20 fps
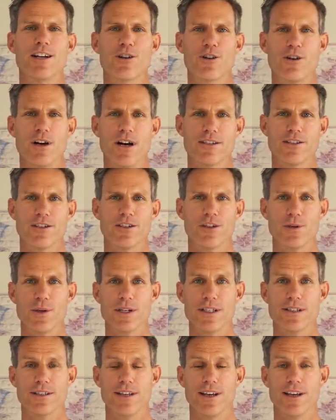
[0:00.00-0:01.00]
across the
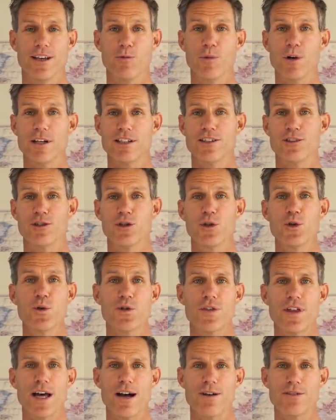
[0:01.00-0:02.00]
USA was in
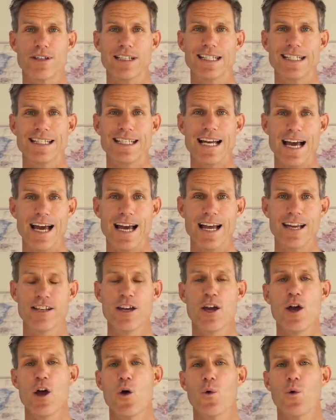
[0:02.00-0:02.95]
2009